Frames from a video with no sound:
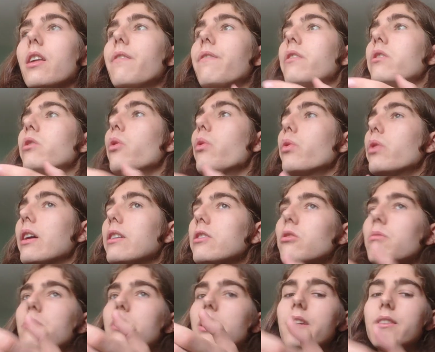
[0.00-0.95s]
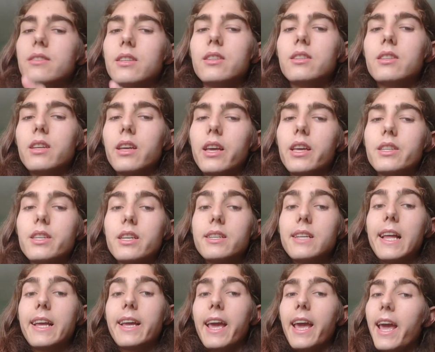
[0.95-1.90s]
if another atom needs it, he says
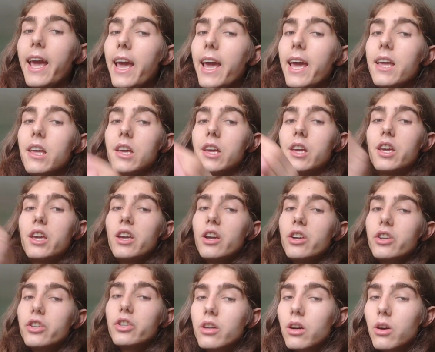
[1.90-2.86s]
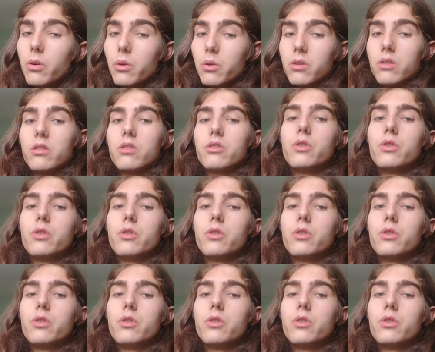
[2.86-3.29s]
like, "Hey, here you go.